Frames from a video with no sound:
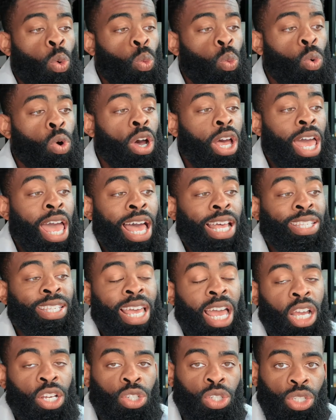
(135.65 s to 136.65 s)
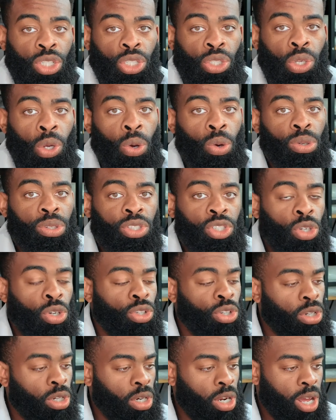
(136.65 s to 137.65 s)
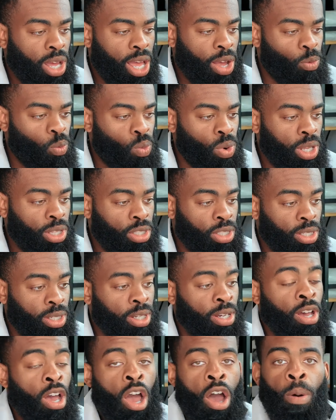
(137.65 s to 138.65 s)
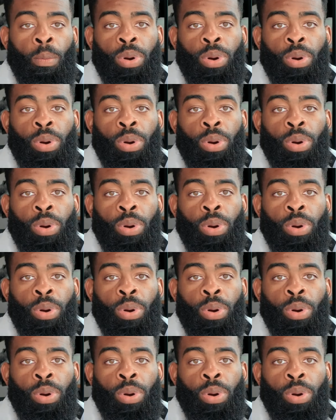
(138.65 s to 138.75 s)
what has actually sold, so you're gonna want to